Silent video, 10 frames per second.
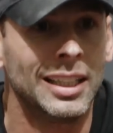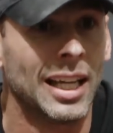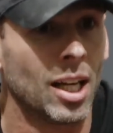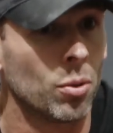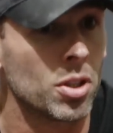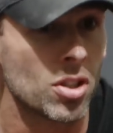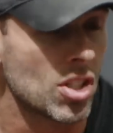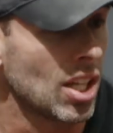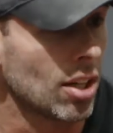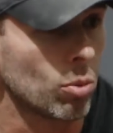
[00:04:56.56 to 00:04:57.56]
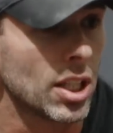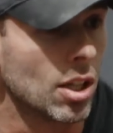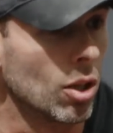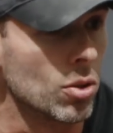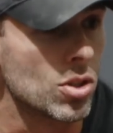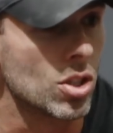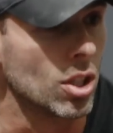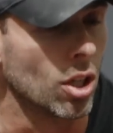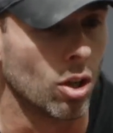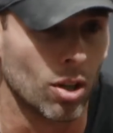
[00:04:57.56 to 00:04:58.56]
Yeah, we just see how the week goes.
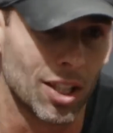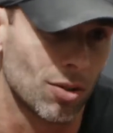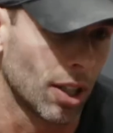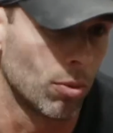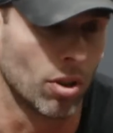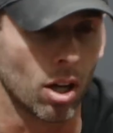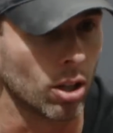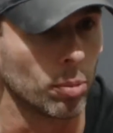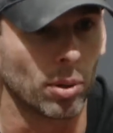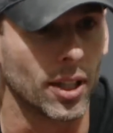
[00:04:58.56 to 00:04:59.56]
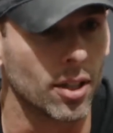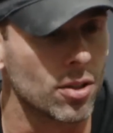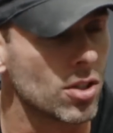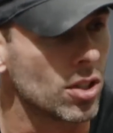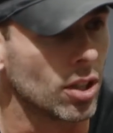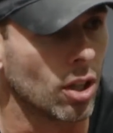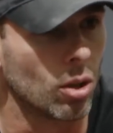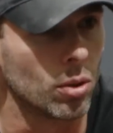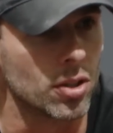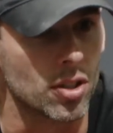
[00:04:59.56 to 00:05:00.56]
You know, that's like with all our players. You
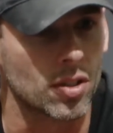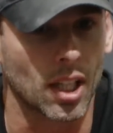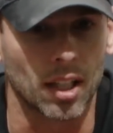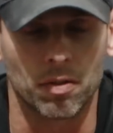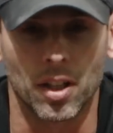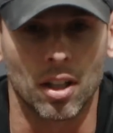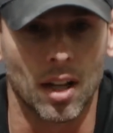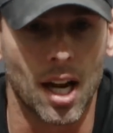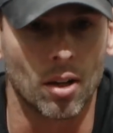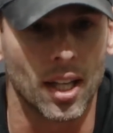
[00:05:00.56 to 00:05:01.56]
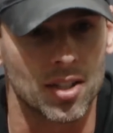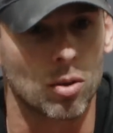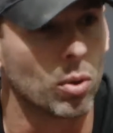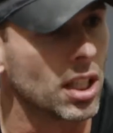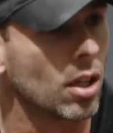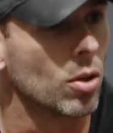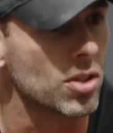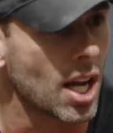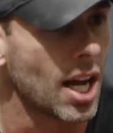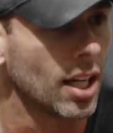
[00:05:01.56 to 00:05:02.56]
know, we just kind of figure out as the week
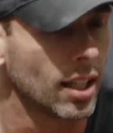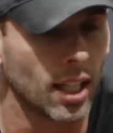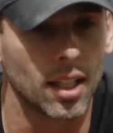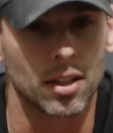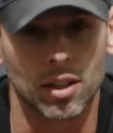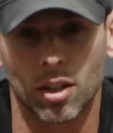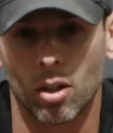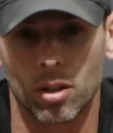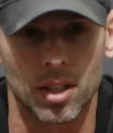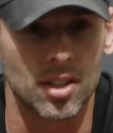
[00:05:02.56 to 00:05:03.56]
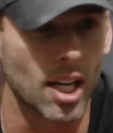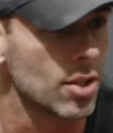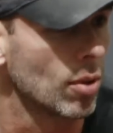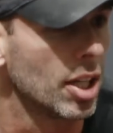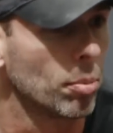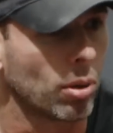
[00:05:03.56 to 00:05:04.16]
goes on, hey, you know, this guy's ready to